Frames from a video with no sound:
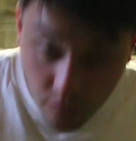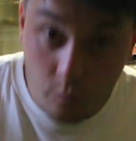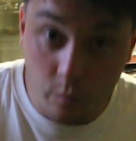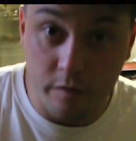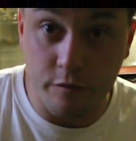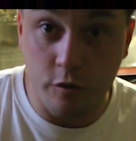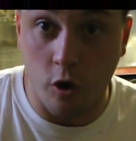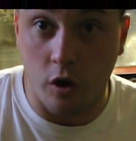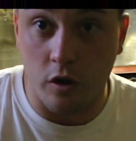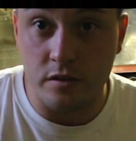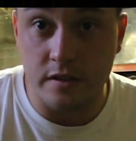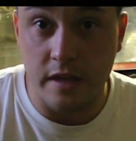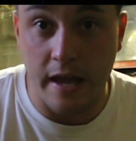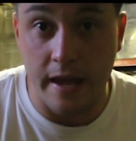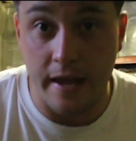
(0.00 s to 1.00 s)
we've
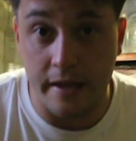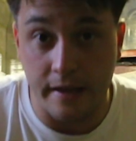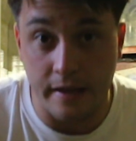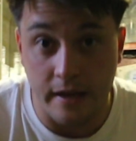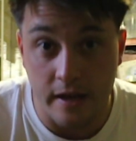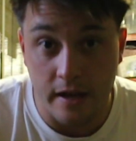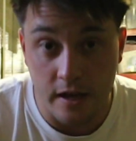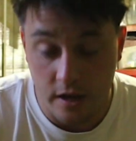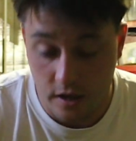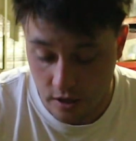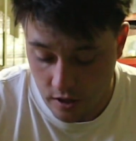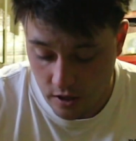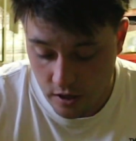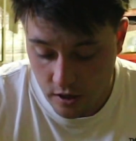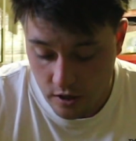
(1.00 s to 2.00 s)
got a
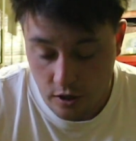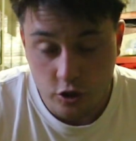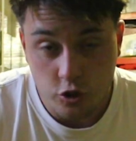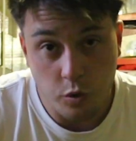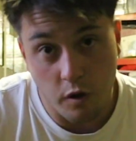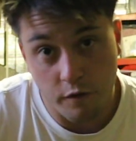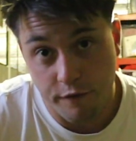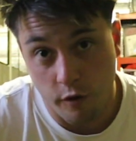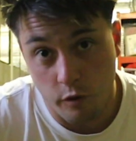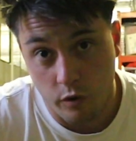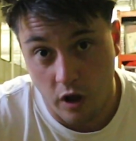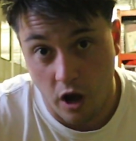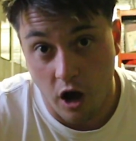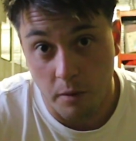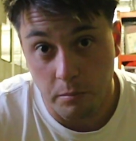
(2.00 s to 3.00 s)
12 volt
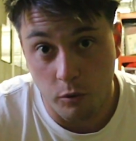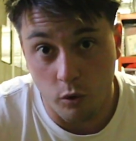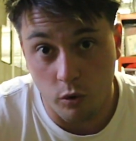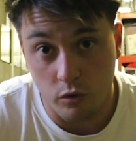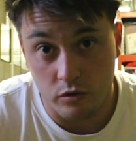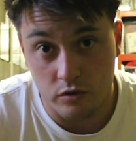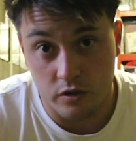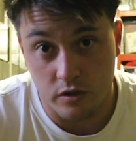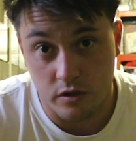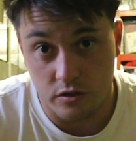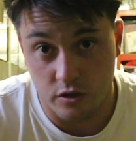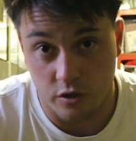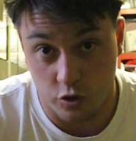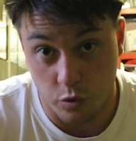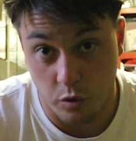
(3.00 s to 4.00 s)
car port,
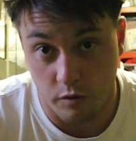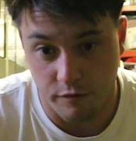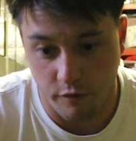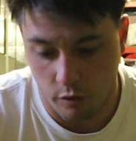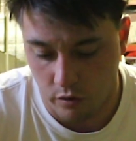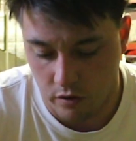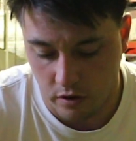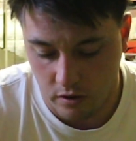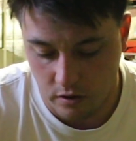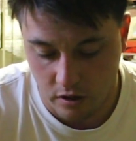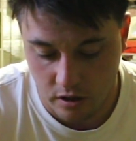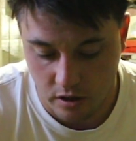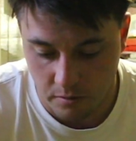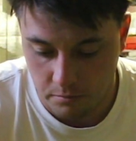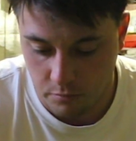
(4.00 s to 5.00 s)
so 12 volt
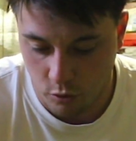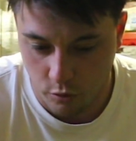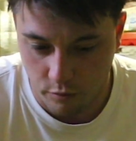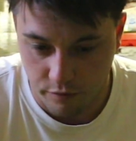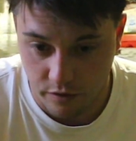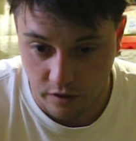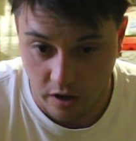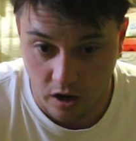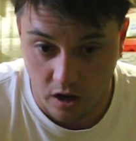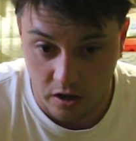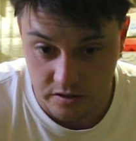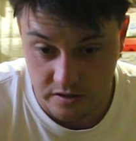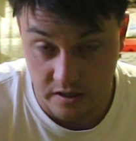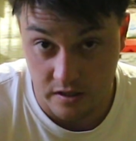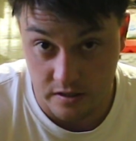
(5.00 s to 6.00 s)
port for the
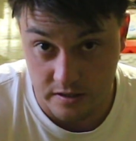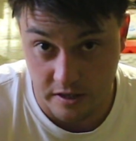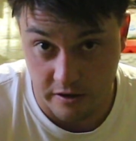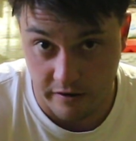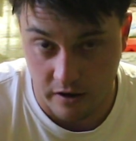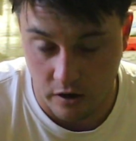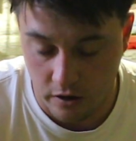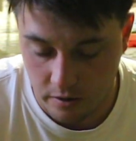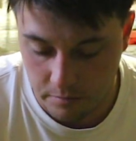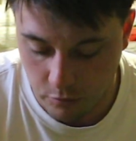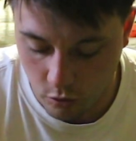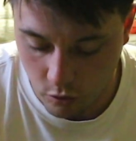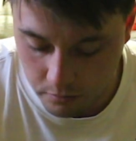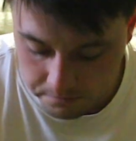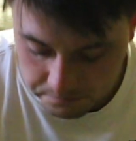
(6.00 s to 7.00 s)
cars in the cigarette lighter
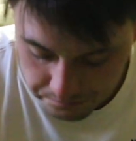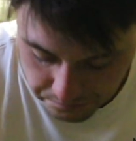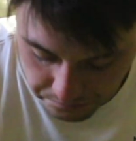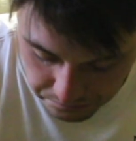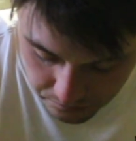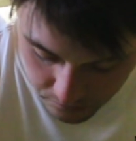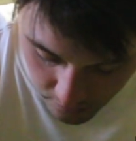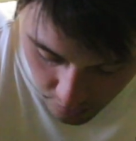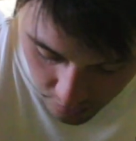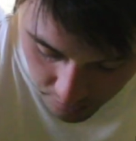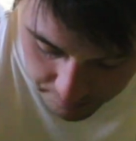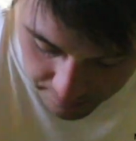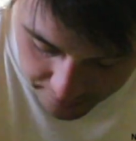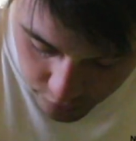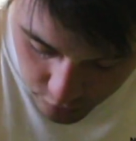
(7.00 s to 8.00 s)
port,
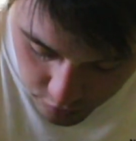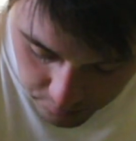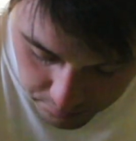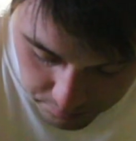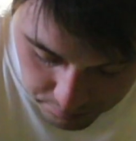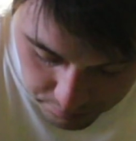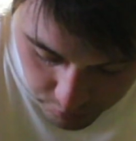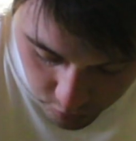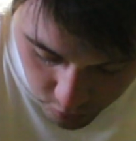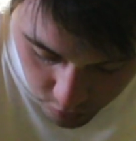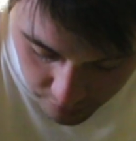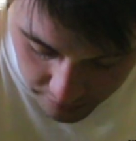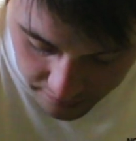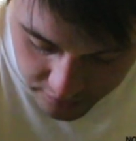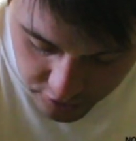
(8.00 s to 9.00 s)
and you can put
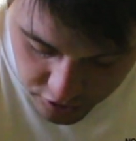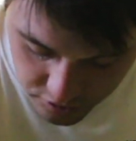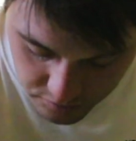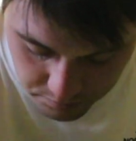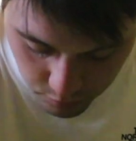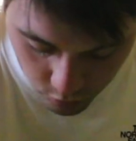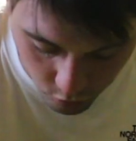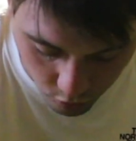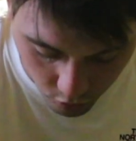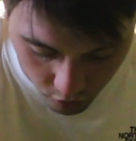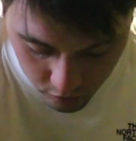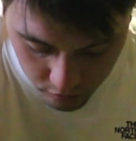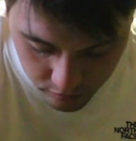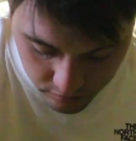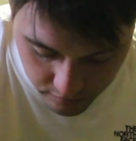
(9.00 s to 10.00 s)
each port on